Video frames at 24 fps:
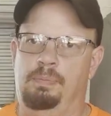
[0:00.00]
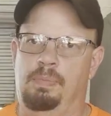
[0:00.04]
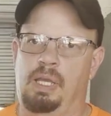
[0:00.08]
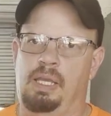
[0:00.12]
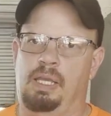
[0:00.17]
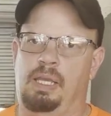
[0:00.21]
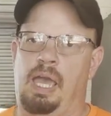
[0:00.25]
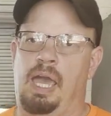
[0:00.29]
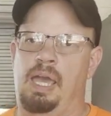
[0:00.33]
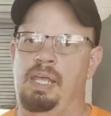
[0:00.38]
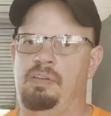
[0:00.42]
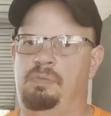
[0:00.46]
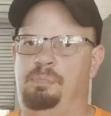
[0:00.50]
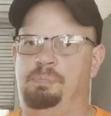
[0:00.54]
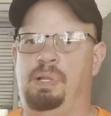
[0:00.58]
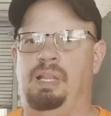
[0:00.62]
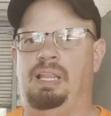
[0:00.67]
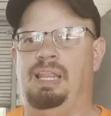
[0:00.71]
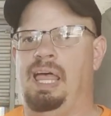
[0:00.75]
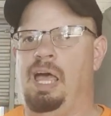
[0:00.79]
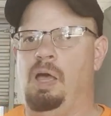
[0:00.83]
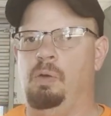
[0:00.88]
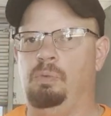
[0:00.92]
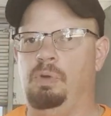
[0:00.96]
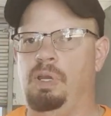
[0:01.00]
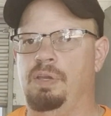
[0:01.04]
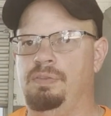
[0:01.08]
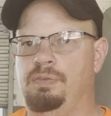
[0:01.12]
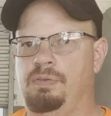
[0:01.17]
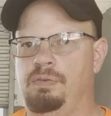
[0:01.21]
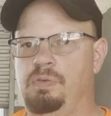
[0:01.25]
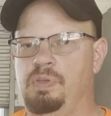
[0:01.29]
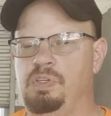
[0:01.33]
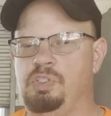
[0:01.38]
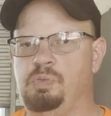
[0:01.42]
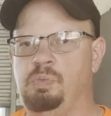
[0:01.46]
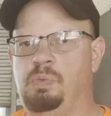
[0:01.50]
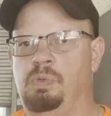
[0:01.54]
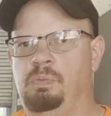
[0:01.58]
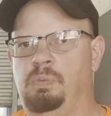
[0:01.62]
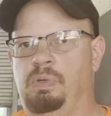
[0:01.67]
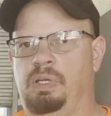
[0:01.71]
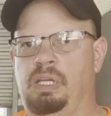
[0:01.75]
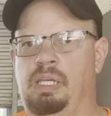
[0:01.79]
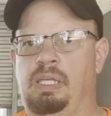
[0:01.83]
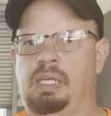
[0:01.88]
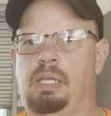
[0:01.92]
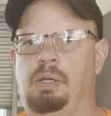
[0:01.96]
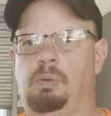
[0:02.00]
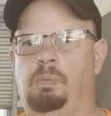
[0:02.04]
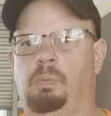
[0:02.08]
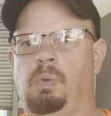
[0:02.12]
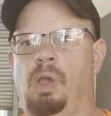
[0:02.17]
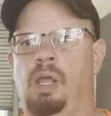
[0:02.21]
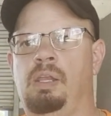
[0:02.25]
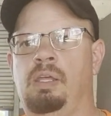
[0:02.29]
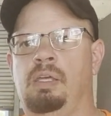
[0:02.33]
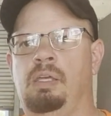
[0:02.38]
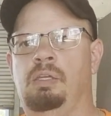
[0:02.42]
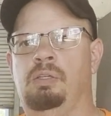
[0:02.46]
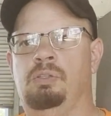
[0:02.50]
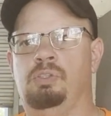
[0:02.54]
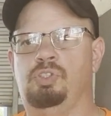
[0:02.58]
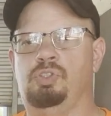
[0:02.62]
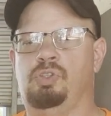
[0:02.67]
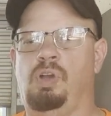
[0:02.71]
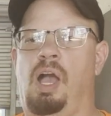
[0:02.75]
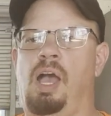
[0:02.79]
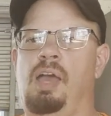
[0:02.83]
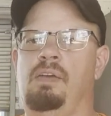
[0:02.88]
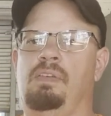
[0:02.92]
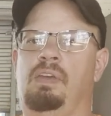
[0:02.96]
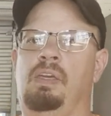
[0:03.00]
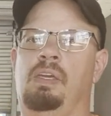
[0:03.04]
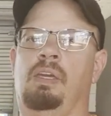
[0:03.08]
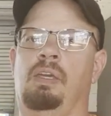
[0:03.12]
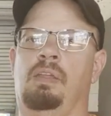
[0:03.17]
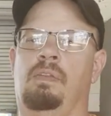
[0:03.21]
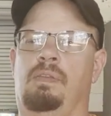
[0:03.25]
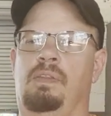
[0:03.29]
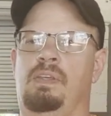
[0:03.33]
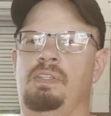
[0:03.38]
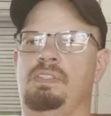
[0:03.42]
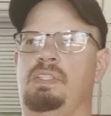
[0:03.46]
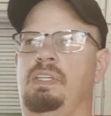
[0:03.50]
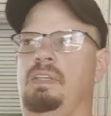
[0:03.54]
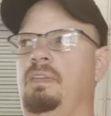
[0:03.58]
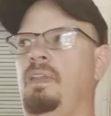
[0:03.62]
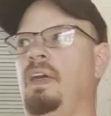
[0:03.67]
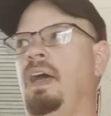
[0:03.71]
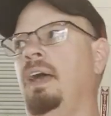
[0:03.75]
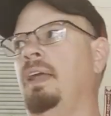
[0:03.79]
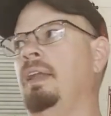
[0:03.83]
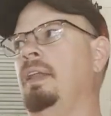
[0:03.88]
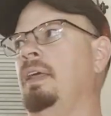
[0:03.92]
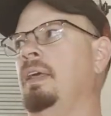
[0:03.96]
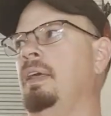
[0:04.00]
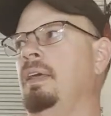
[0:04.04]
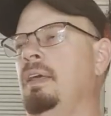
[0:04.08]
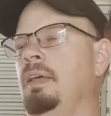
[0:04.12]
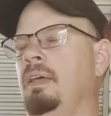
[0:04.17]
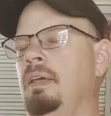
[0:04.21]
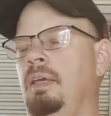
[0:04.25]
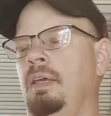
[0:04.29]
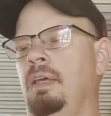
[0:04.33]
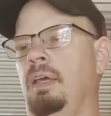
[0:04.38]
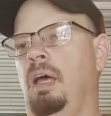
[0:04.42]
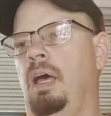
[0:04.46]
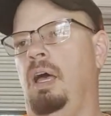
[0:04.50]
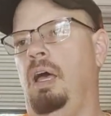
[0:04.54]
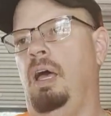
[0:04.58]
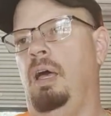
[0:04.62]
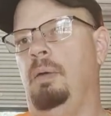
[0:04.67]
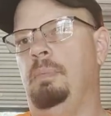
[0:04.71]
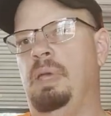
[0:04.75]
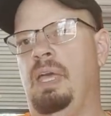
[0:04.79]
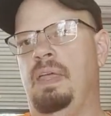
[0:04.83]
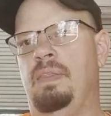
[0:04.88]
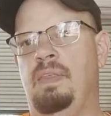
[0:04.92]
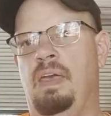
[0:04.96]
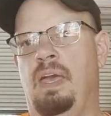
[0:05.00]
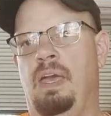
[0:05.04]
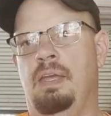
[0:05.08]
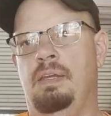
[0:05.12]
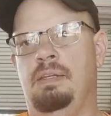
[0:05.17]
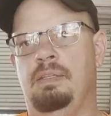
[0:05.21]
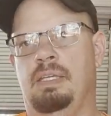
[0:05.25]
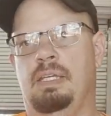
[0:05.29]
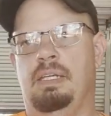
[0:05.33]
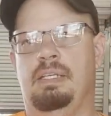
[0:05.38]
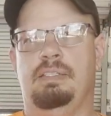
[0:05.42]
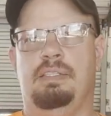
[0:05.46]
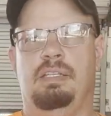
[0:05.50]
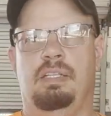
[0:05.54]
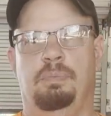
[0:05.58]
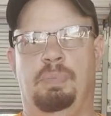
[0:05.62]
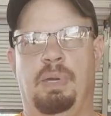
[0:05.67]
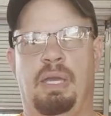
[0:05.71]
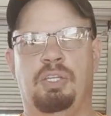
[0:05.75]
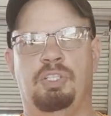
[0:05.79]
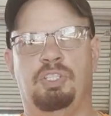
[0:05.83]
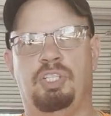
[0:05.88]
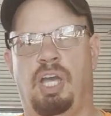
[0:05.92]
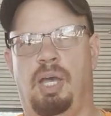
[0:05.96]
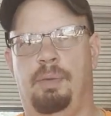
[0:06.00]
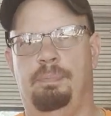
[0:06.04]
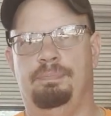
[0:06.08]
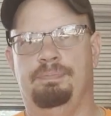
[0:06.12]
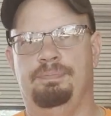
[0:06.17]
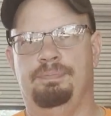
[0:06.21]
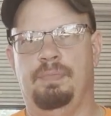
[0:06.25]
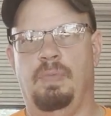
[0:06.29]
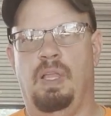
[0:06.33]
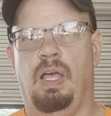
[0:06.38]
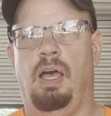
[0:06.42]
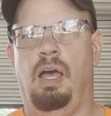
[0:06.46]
kind of plow right through this one. We're going to get it running, driving, things like that, and then get it to the paint shop.